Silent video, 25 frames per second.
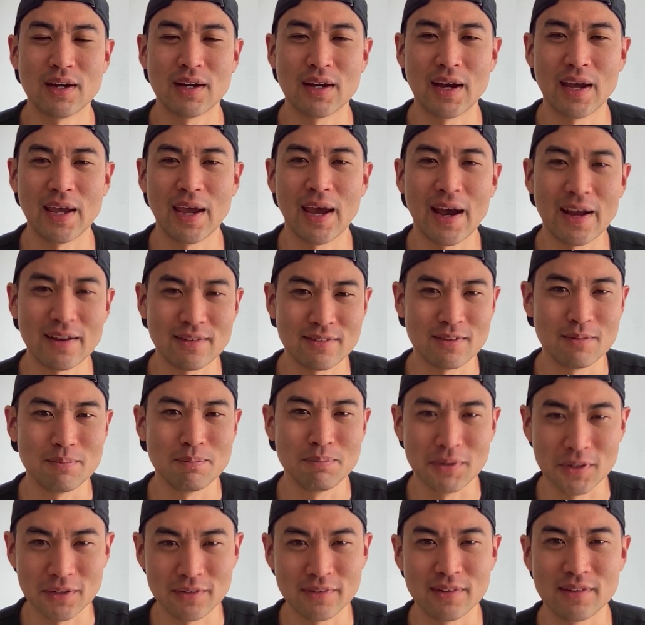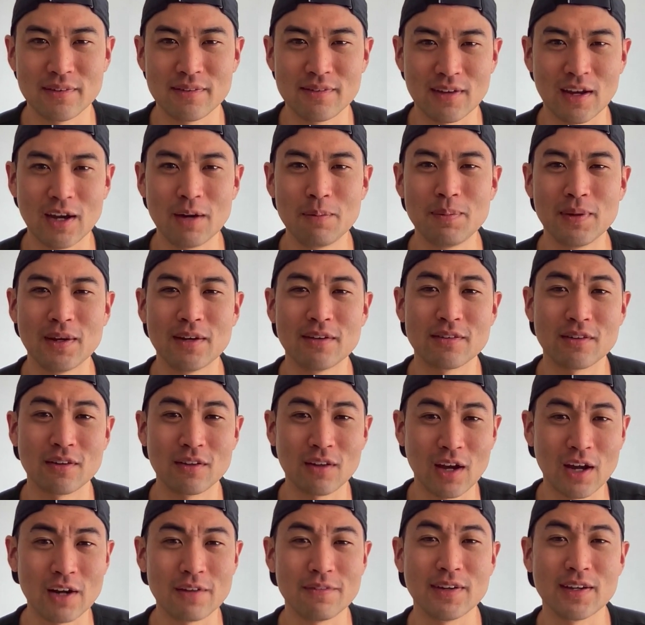I had to build this up because a
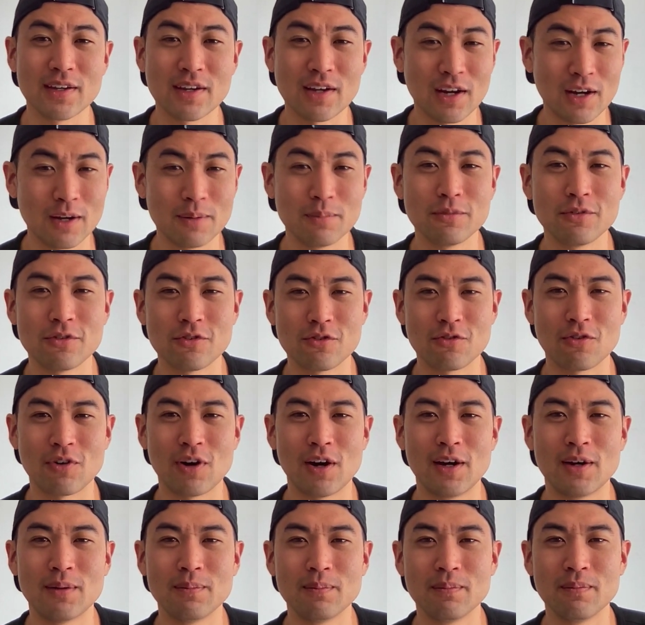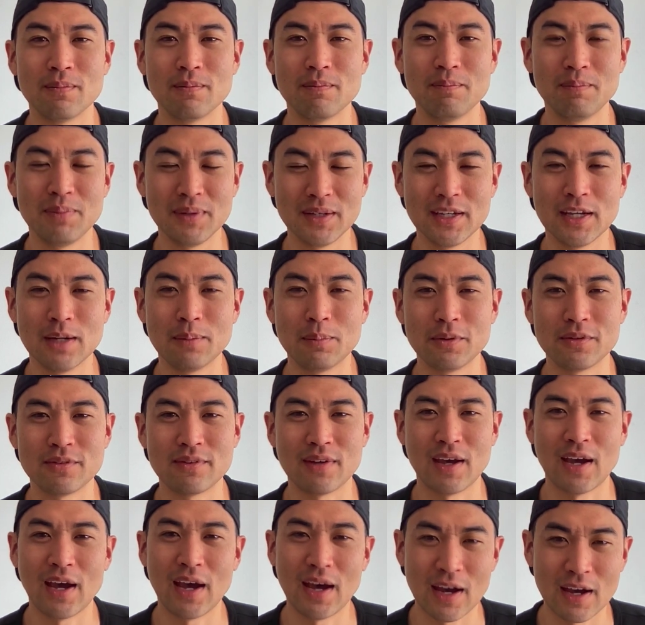lot of it comes from being able to
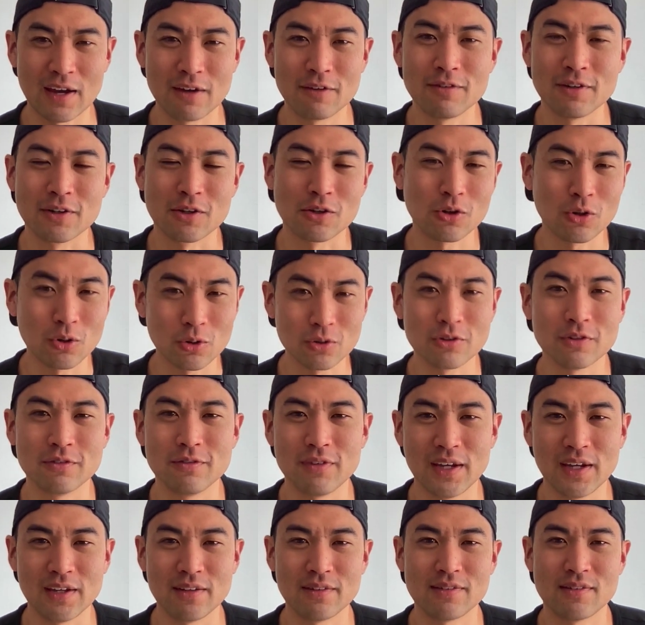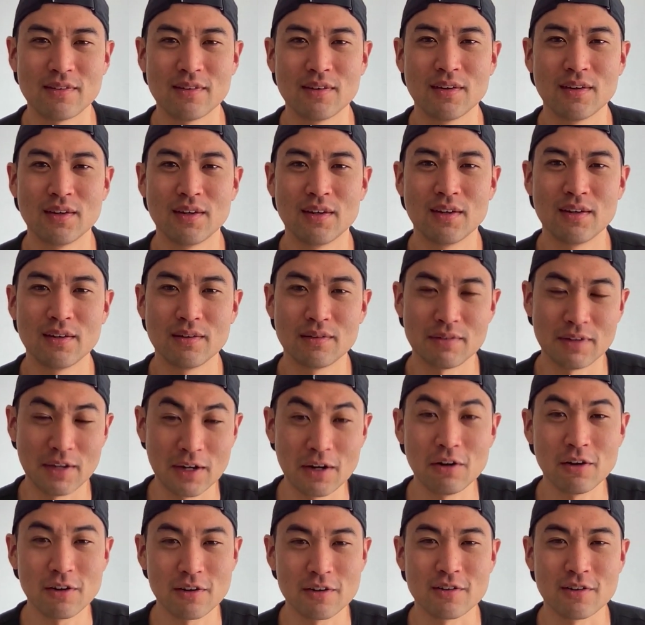have and cultivate
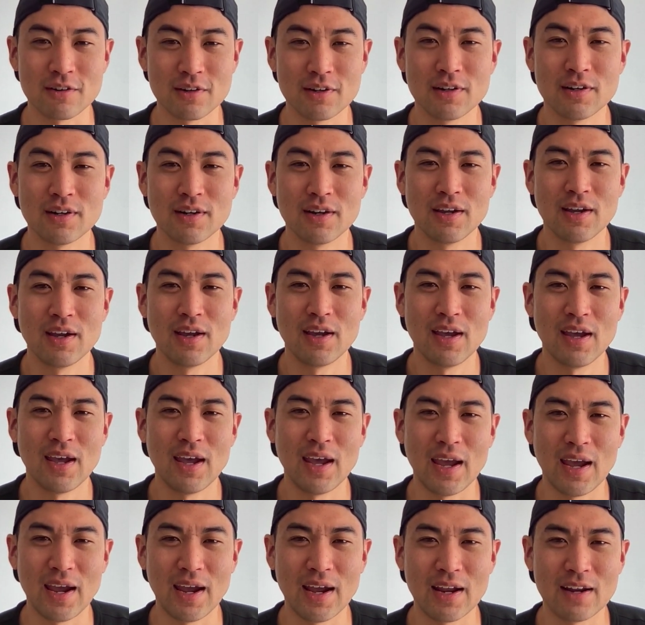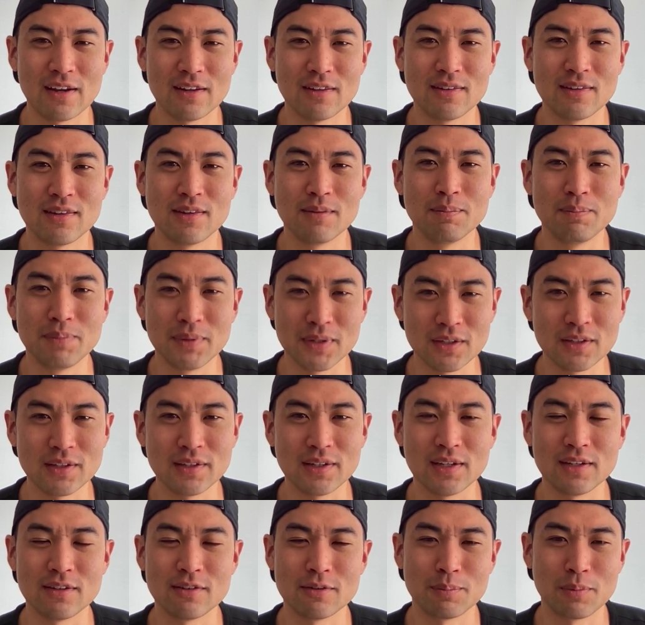character and the
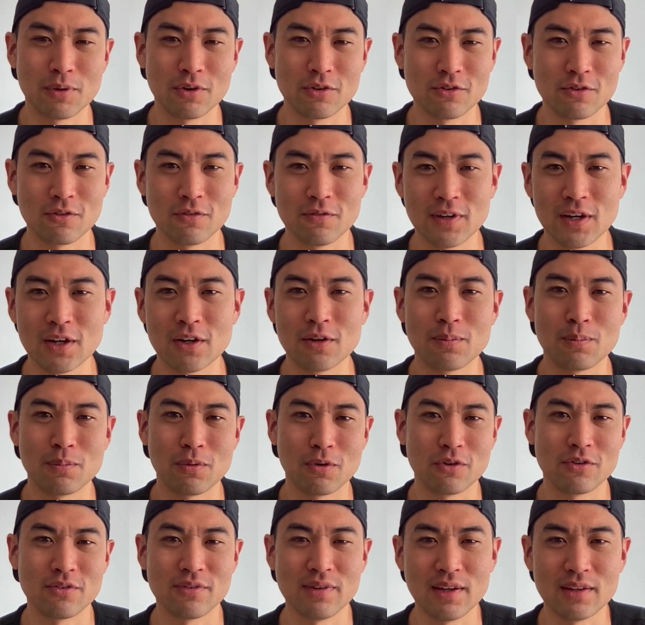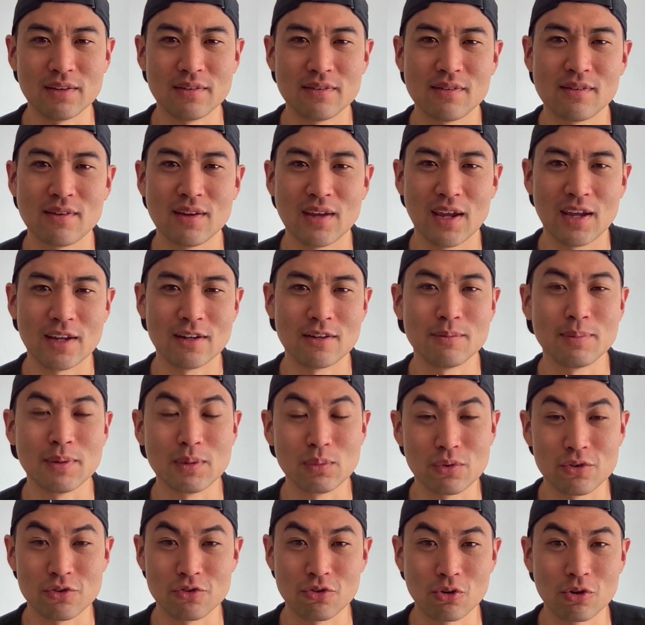ability to persevere, persist, and to be
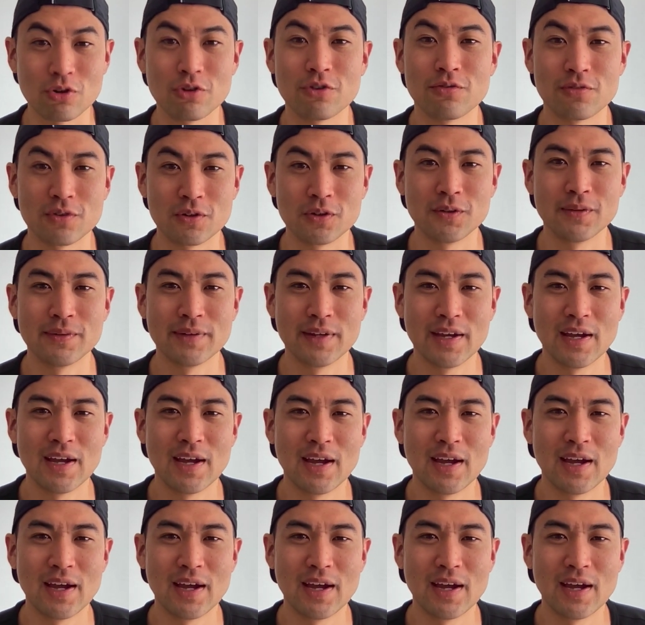resourceful.